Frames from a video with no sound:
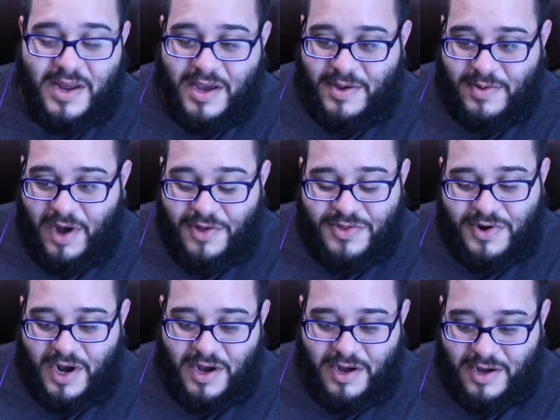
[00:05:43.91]
like
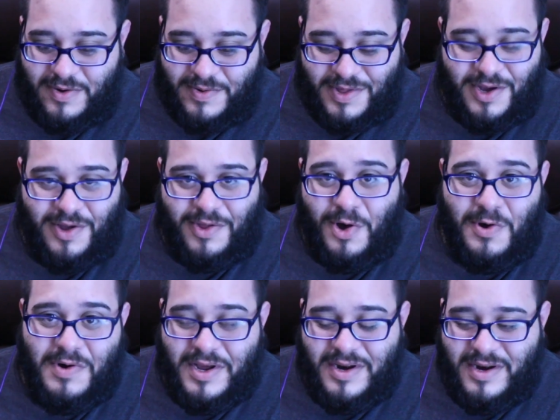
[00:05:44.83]
under uh, what's it called,
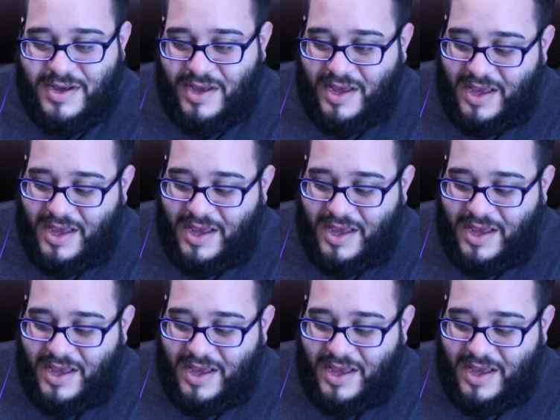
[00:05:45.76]
Odin,